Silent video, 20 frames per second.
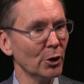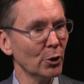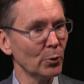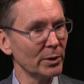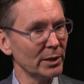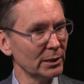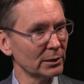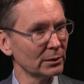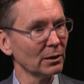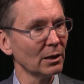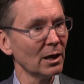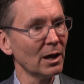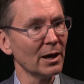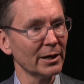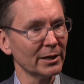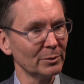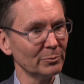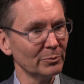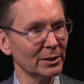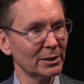in
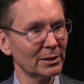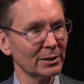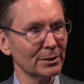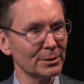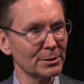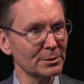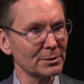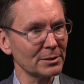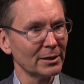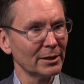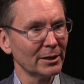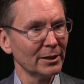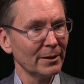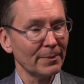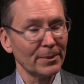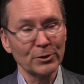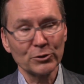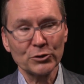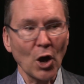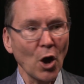line, because
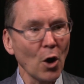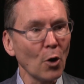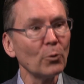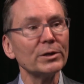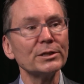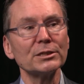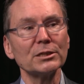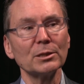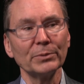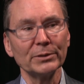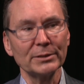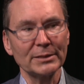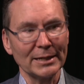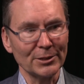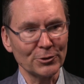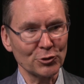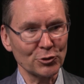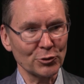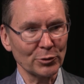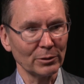there's always the
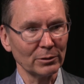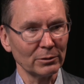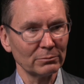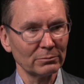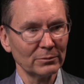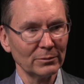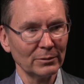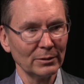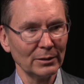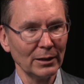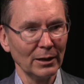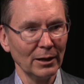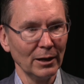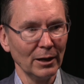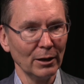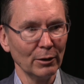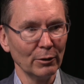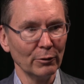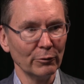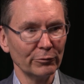potential
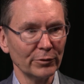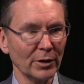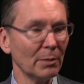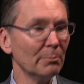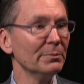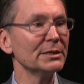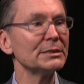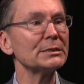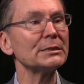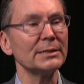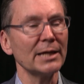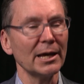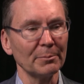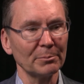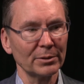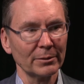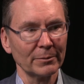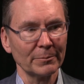of a misstep.